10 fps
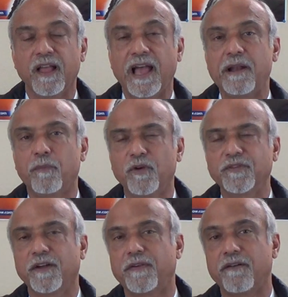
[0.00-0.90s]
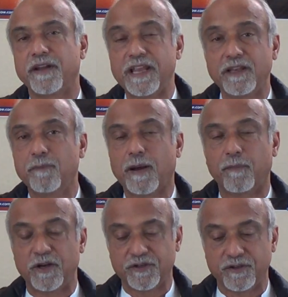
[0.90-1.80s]
And most of our Indian
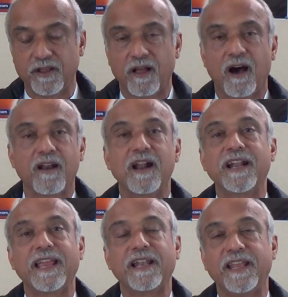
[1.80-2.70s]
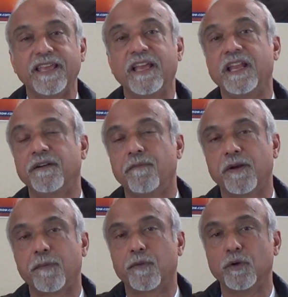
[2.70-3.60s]
population are not taking enough
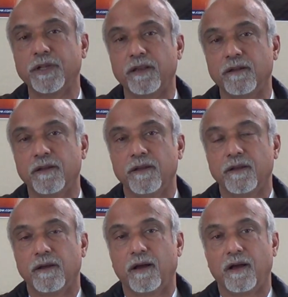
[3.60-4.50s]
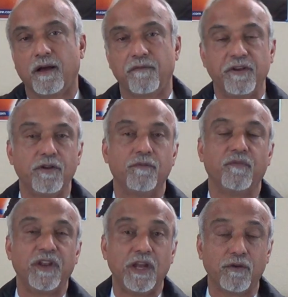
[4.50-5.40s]
amount of protein.
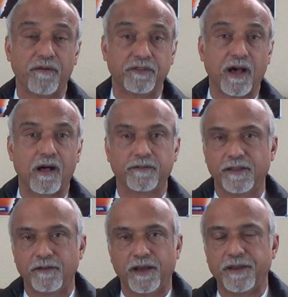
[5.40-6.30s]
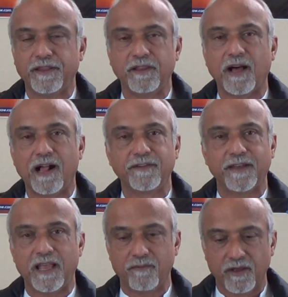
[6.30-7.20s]
We need to have dals, and in the dal's
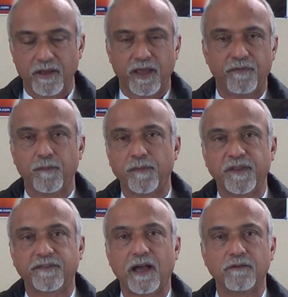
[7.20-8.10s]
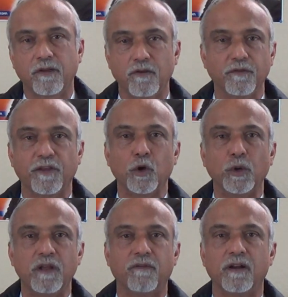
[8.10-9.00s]
name, if you're from the south, you're using
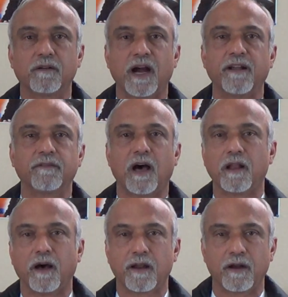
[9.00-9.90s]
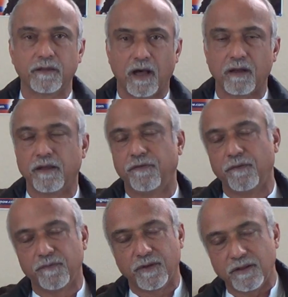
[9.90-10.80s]
only one kind of dal, arhar dal. If
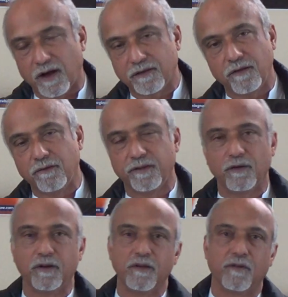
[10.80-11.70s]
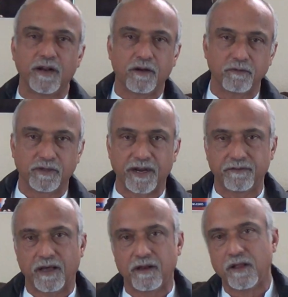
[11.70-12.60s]
you're north, you're using only 1 or 2 kind
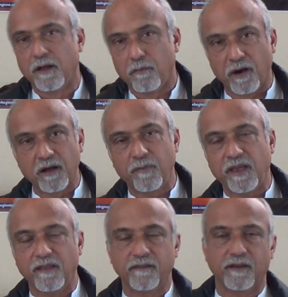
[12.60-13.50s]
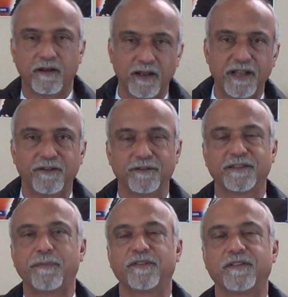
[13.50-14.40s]
of dal, mung beans or lentils
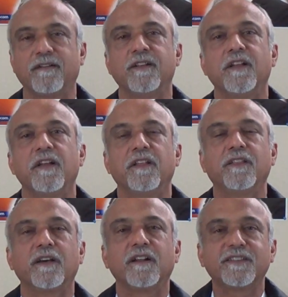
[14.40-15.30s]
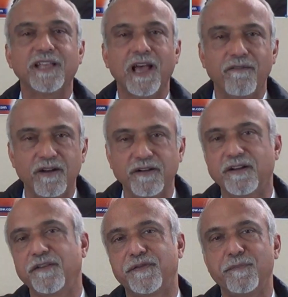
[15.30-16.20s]
type of stuff. There are
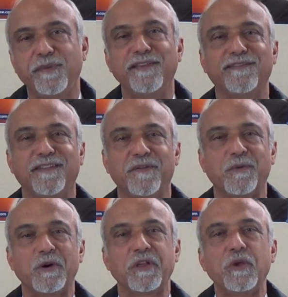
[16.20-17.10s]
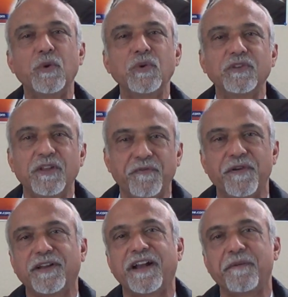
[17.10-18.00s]
700 different beans in the world. Use
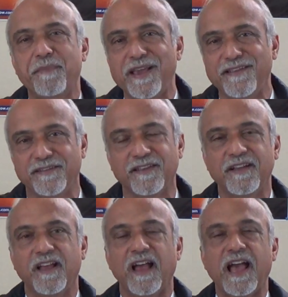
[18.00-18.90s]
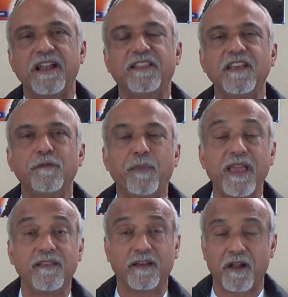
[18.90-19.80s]
different kind of beans, and these
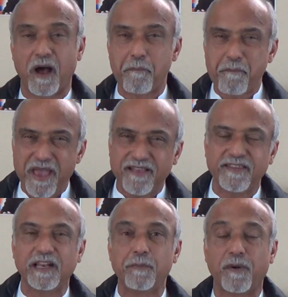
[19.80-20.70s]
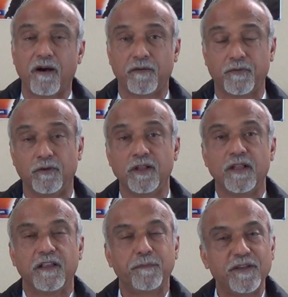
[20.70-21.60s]
beans are amazingly powerful.
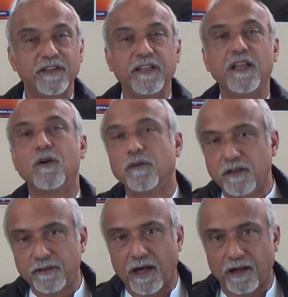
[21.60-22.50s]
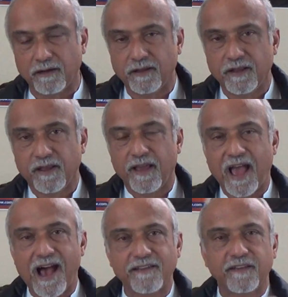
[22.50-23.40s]
Especially the urad dal
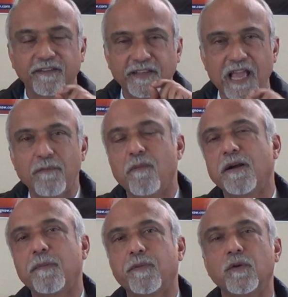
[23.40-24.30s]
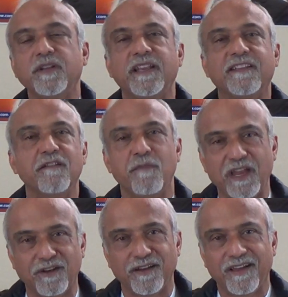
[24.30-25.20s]
has same amount of protein as a
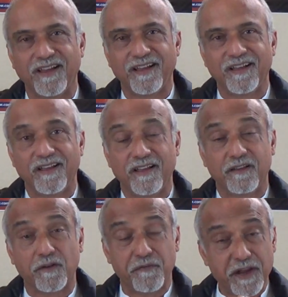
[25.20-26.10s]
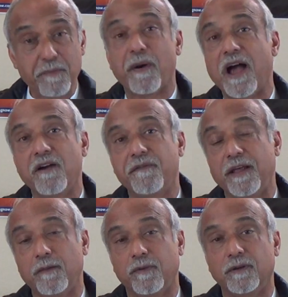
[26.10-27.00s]
meat, so very
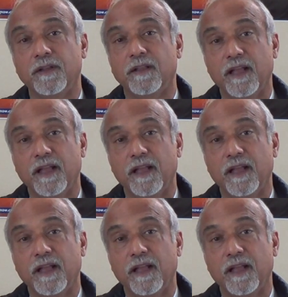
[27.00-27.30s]
bioavailable.